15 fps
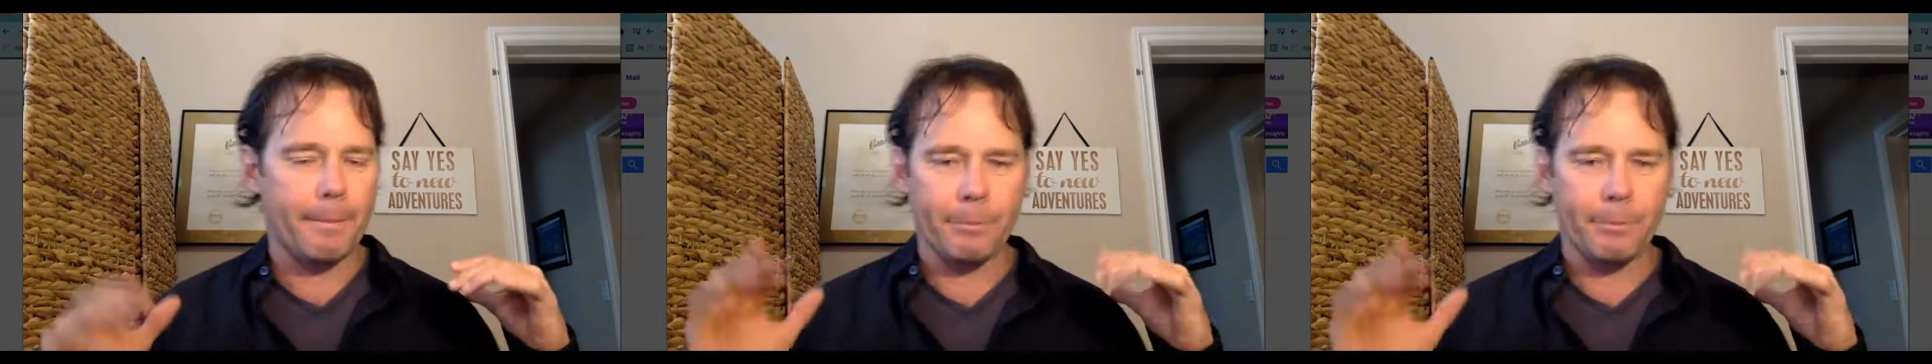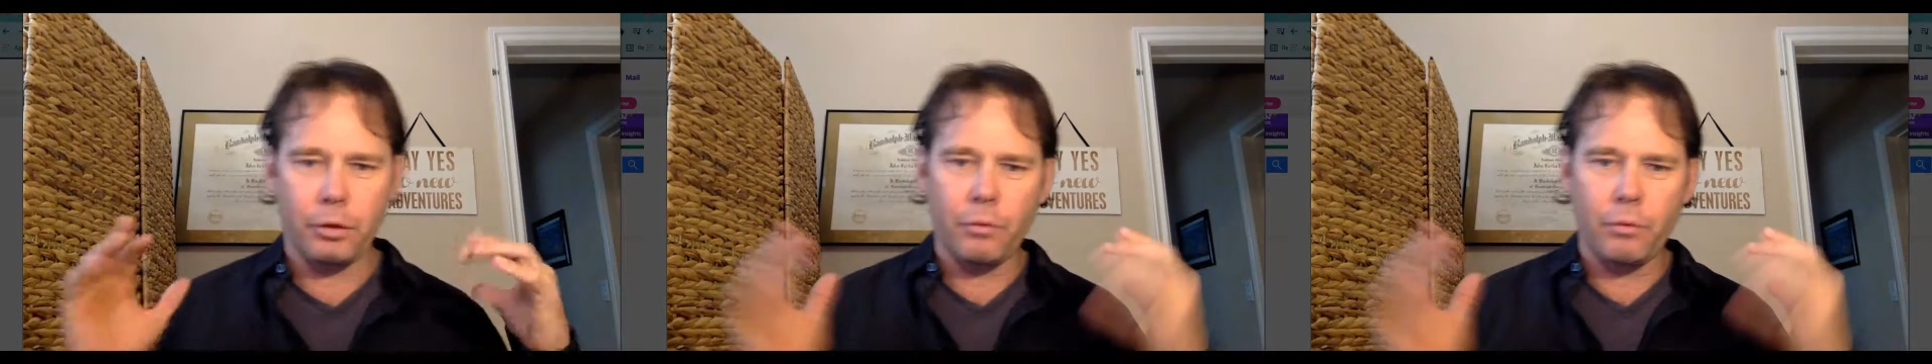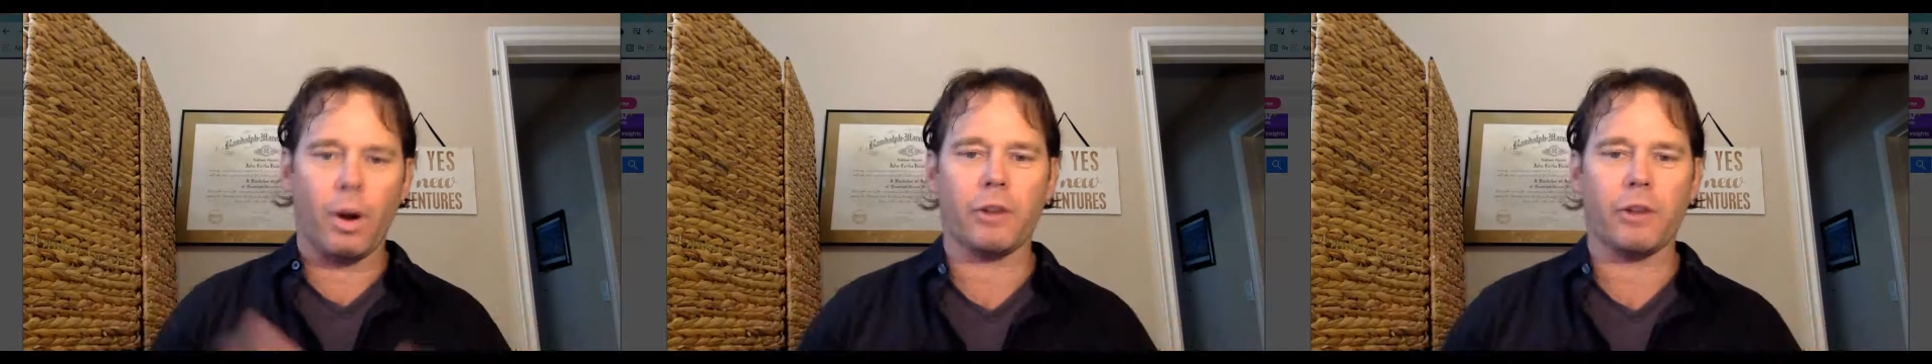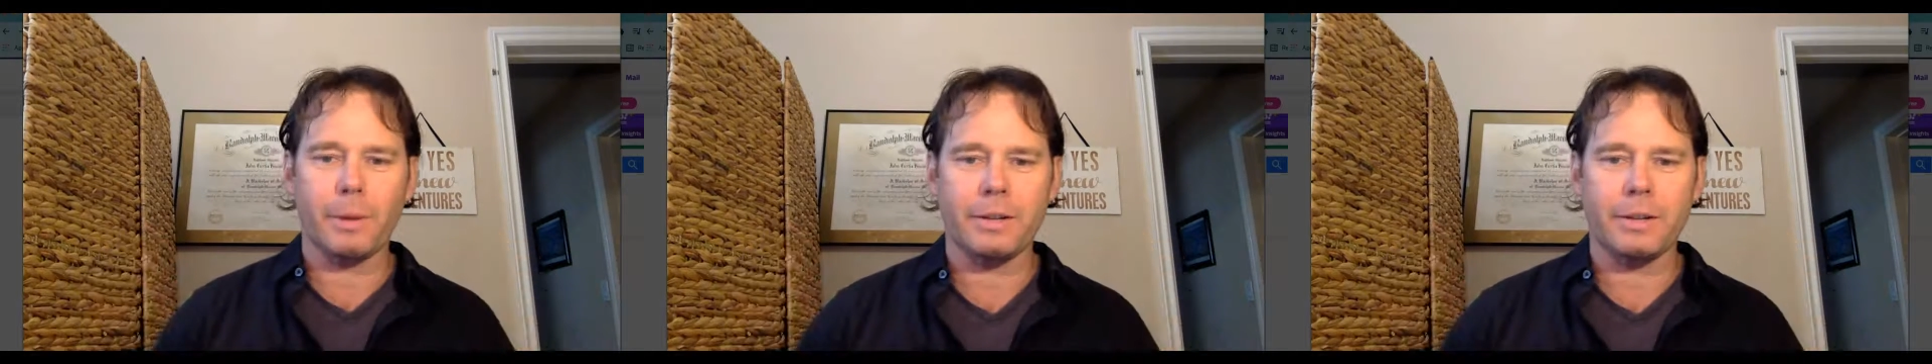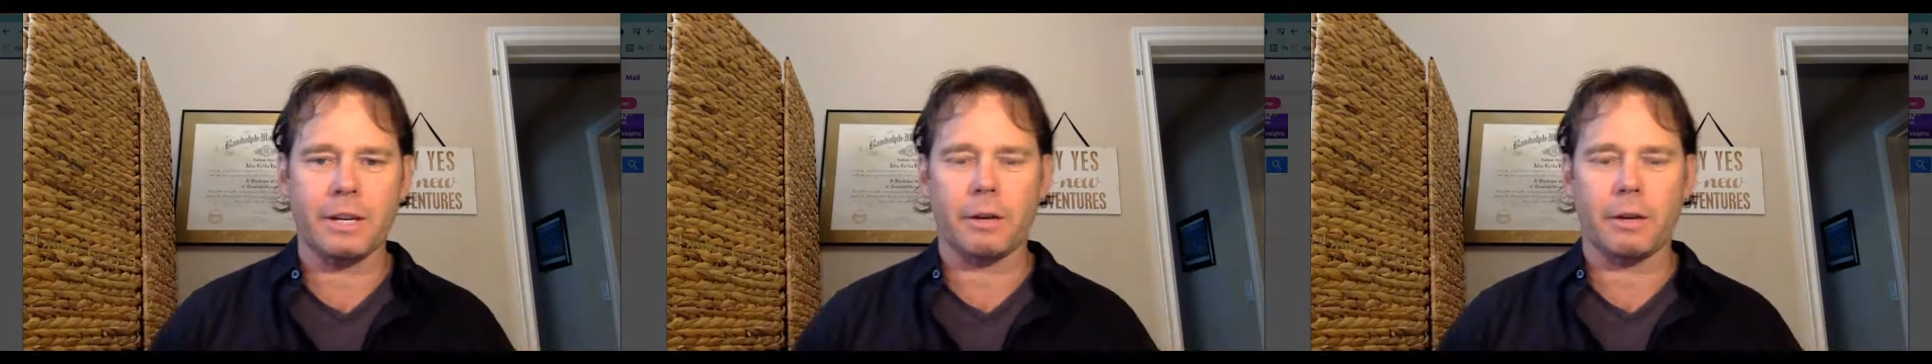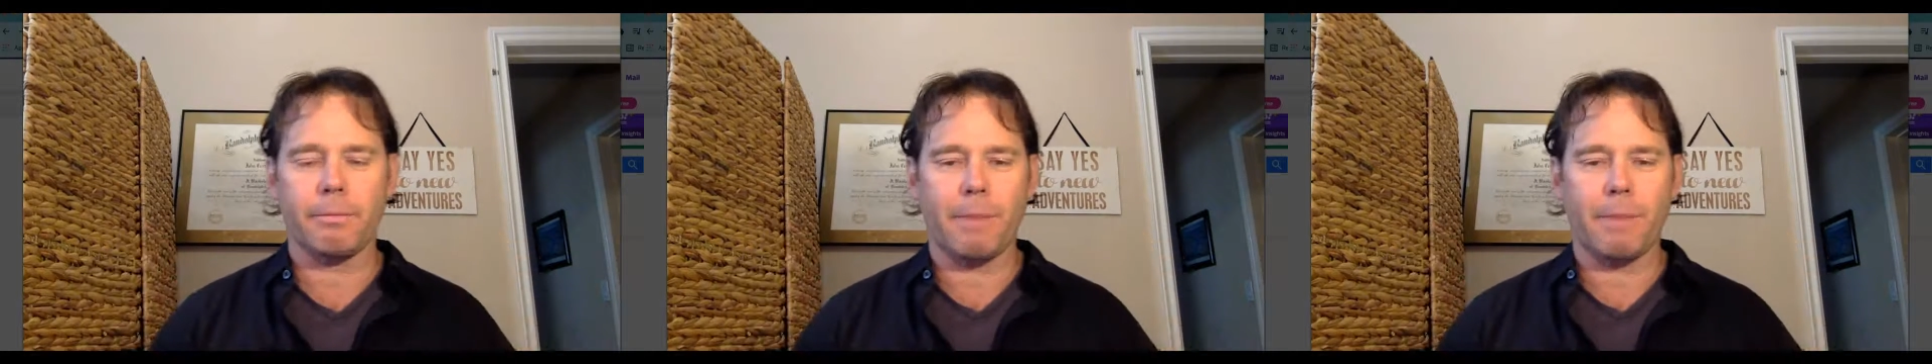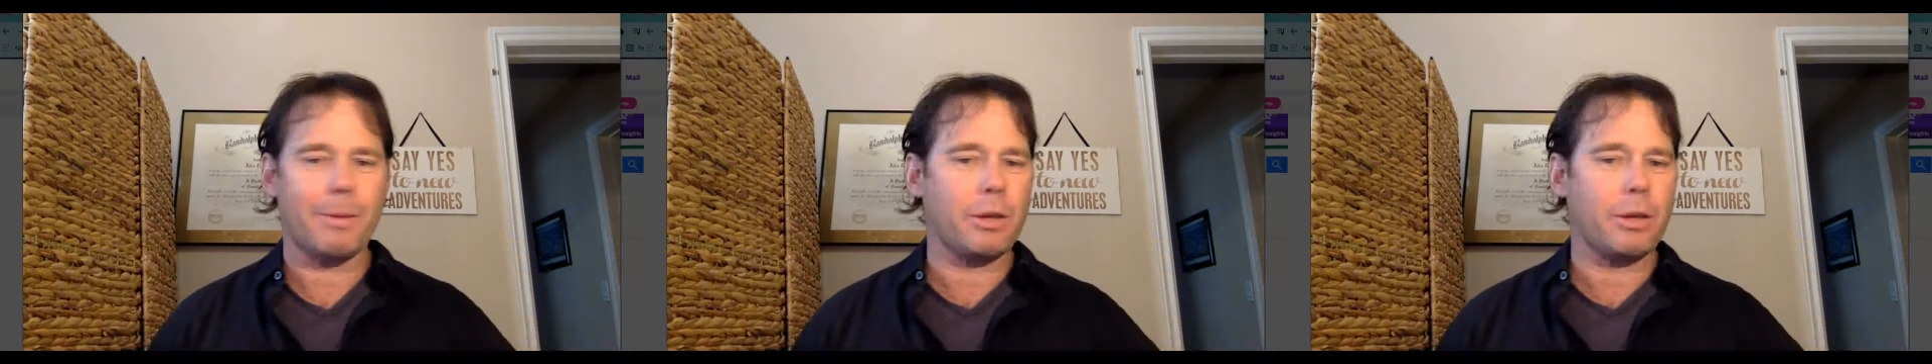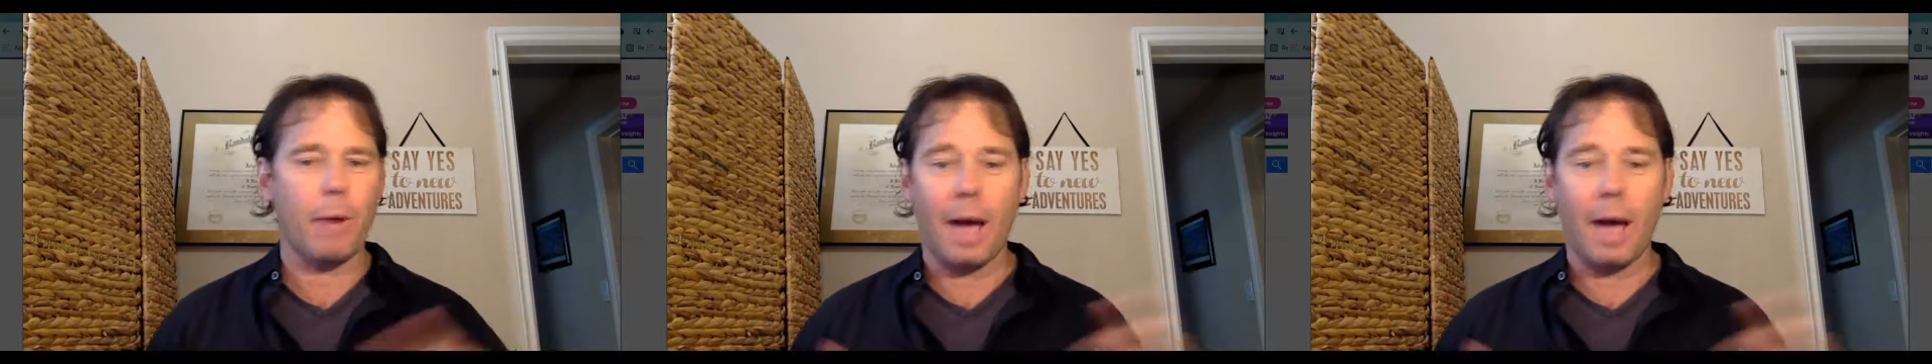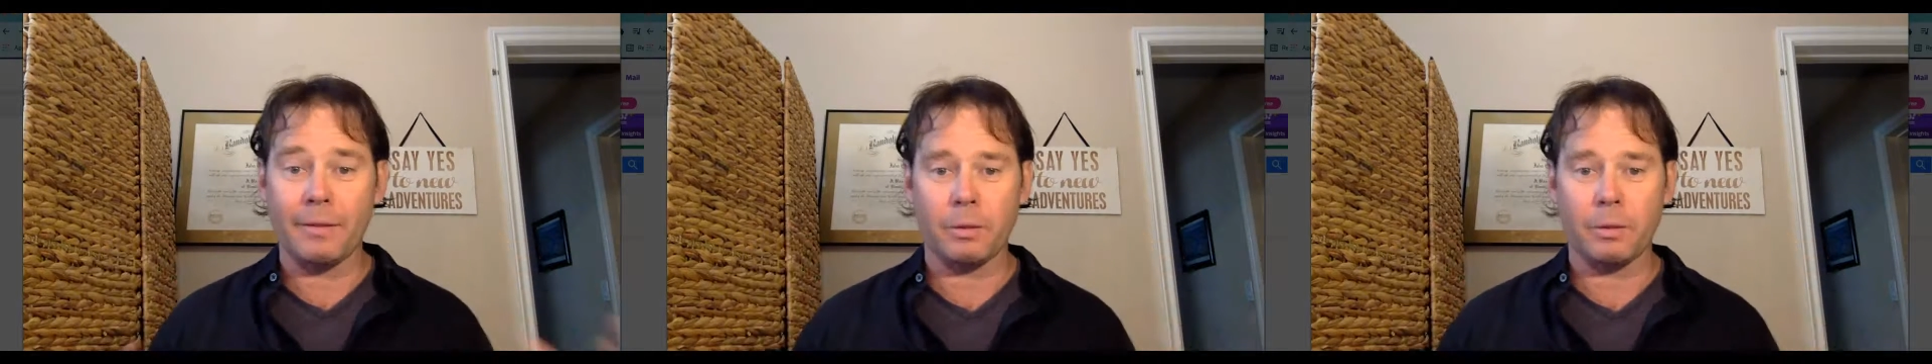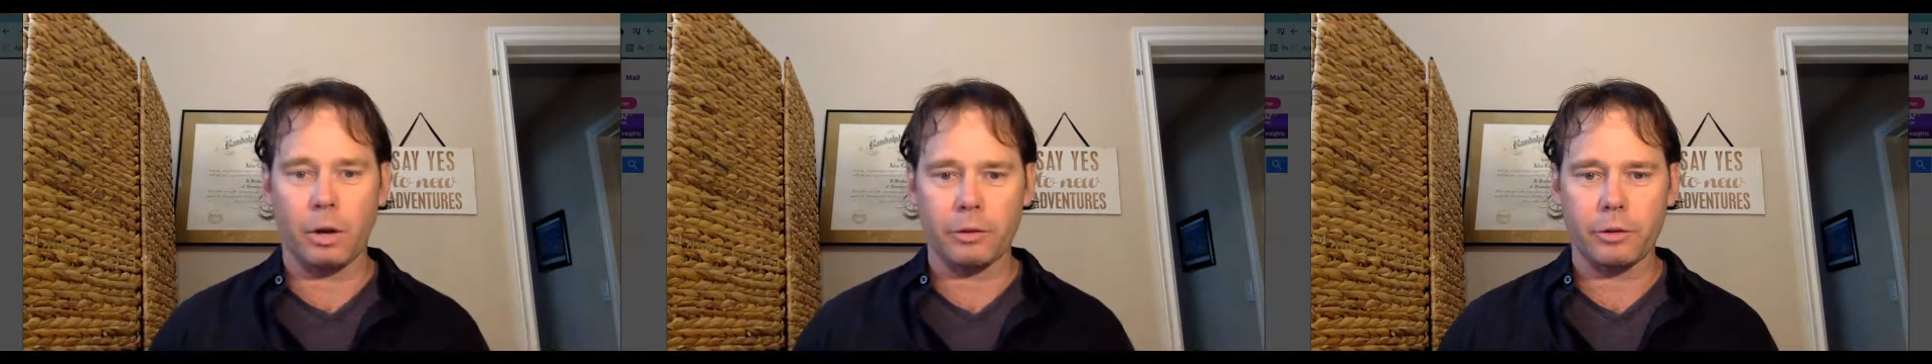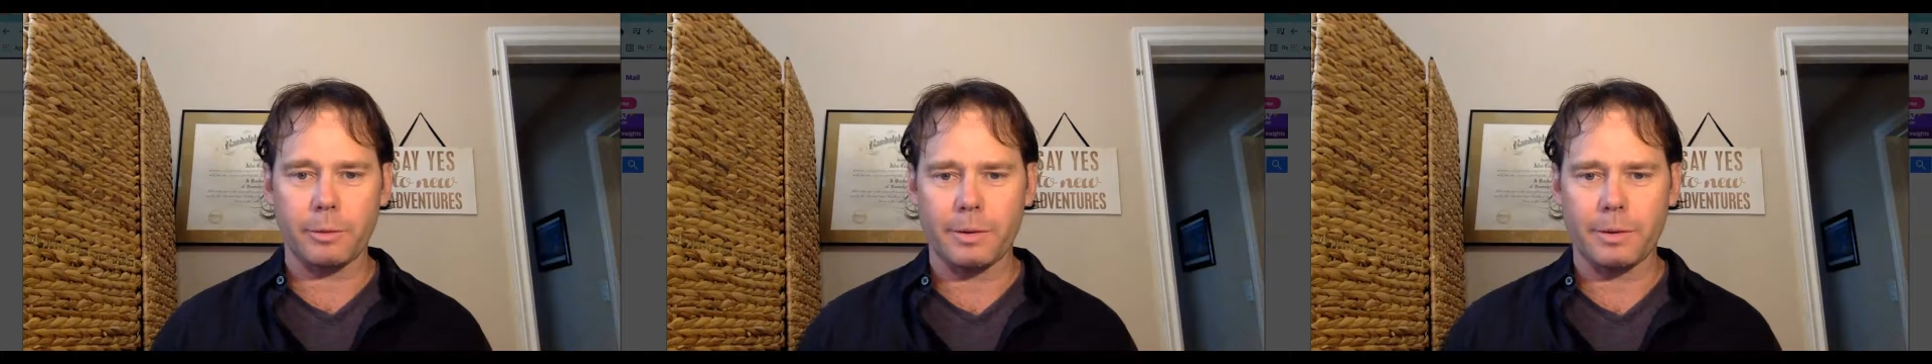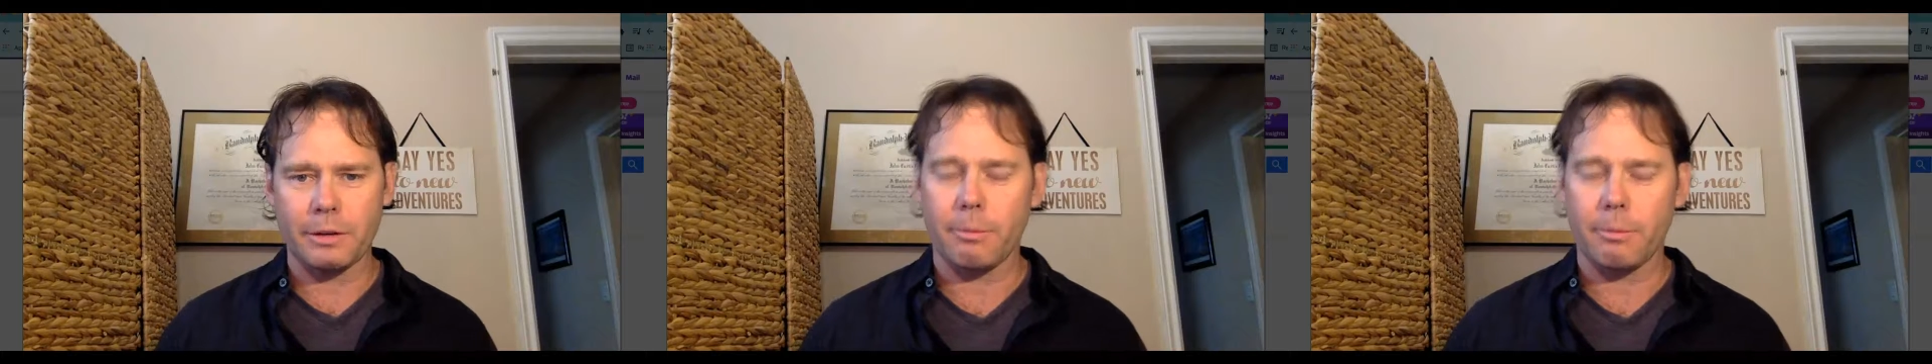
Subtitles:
you've watched my channel, maybe you haven't watched my channel,